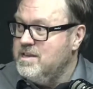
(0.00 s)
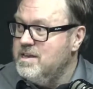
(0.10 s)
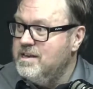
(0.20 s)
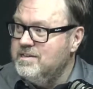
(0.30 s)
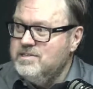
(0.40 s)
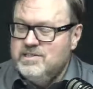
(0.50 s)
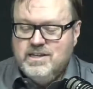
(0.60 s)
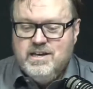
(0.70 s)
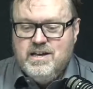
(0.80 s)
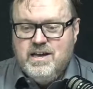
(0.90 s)

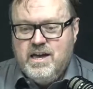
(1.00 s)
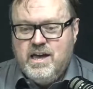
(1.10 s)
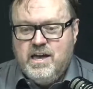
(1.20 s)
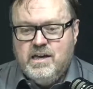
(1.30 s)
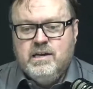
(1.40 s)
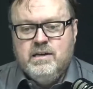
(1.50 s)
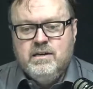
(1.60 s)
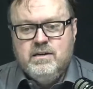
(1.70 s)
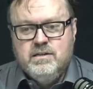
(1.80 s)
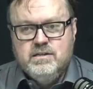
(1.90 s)
years,
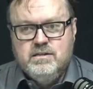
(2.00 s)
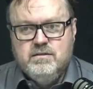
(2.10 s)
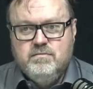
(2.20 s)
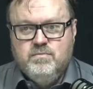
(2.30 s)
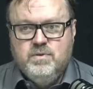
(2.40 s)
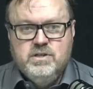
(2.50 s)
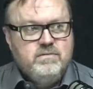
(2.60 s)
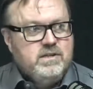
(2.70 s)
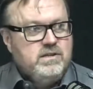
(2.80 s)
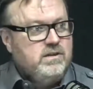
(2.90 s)
and
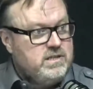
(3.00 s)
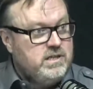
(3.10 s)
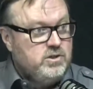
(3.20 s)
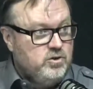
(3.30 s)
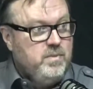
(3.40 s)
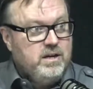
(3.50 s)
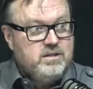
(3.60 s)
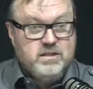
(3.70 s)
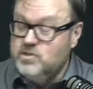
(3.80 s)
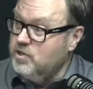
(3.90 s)
most of us don't see too
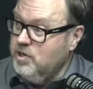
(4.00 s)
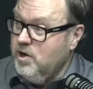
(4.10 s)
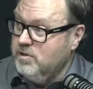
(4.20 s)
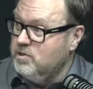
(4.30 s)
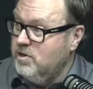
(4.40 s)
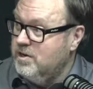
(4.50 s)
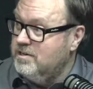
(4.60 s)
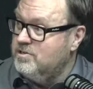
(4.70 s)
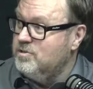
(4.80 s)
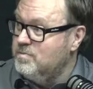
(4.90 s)
much that sort of goes on
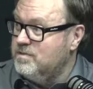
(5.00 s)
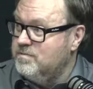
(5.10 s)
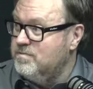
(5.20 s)
in terms